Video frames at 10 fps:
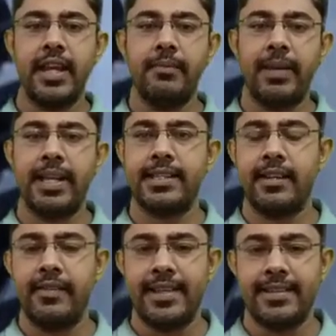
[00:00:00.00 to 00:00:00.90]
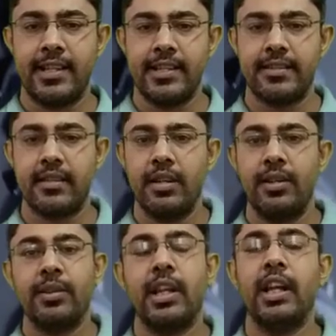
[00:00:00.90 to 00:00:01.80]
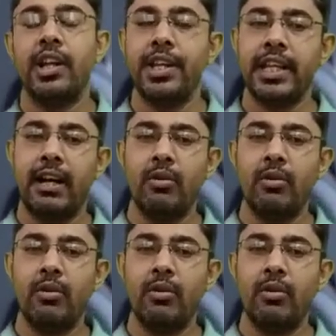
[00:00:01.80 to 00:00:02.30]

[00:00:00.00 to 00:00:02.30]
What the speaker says: Thin Pressure Vessels. The learning